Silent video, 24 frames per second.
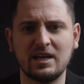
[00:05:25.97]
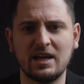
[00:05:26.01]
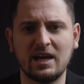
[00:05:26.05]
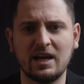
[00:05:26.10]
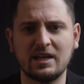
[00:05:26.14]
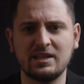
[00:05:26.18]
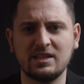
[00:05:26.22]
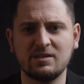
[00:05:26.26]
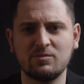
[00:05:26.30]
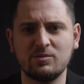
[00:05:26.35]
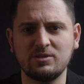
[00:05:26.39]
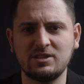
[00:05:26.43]

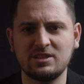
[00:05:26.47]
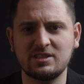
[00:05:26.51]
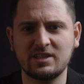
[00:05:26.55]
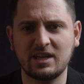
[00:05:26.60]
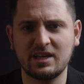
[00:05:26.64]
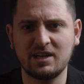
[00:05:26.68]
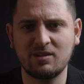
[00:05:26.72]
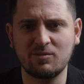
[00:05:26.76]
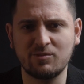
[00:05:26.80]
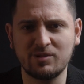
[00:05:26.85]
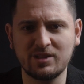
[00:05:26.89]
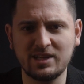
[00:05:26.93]
And then we just
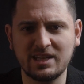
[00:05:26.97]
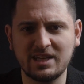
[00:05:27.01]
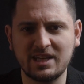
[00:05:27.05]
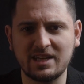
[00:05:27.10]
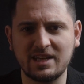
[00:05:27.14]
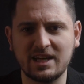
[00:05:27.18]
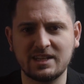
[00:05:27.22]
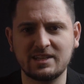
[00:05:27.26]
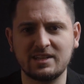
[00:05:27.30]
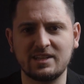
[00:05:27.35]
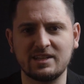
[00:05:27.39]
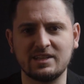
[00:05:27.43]
kind of really
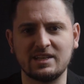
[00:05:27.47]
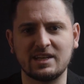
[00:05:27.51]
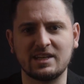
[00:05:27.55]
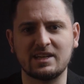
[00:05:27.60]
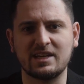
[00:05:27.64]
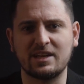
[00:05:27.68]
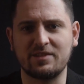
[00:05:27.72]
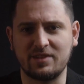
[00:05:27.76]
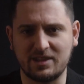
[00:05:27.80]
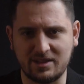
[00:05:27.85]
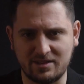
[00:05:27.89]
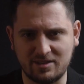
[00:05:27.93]
connected again,
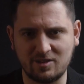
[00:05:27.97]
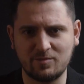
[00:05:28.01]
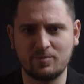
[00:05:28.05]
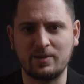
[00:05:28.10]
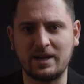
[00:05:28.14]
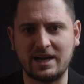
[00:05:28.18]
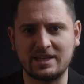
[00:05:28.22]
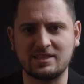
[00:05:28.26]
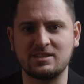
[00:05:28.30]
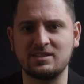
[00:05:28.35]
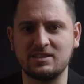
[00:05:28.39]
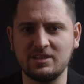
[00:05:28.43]
I think this
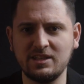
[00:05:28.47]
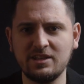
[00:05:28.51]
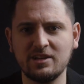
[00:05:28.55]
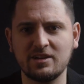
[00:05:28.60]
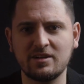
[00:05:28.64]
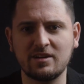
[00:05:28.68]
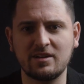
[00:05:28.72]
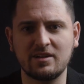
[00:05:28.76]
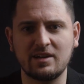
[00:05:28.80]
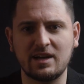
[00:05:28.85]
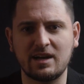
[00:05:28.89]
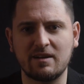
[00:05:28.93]
past
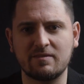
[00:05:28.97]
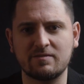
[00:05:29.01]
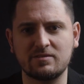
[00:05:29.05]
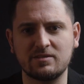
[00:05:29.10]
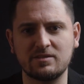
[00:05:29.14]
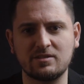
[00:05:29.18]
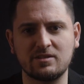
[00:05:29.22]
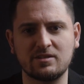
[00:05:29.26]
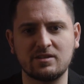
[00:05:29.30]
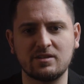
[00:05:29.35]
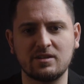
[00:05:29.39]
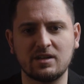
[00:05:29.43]
year
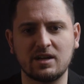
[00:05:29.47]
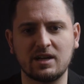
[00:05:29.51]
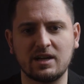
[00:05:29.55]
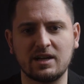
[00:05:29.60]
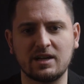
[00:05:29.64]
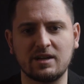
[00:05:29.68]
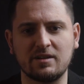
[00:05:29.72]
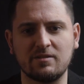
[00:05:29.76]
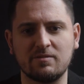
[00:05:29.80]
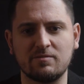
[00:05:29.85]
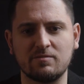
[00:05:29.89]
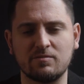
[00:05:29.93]
after
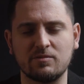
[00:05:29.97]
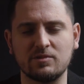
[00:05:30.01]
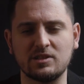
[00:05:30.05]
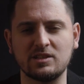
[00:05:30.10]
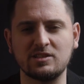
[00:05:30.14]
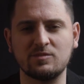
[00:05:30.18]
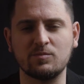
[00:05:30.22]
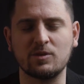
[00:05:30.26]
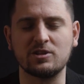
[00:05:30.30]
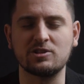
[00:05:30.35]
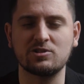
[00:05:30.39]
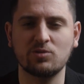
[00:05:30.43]
I
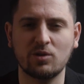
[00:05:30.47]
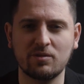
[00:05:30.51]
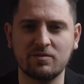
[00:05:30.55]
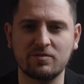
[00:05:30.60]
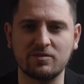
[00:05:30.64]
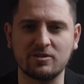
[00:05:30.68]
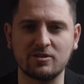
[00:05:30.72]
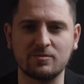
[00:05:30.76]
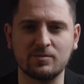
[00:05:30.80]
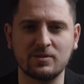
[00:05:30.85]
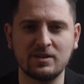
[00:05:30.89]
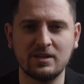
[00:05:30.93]
released my short
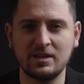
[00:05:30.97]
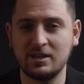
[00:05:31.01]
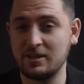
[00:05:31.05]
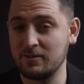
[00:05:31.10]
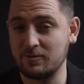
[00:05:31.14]
film,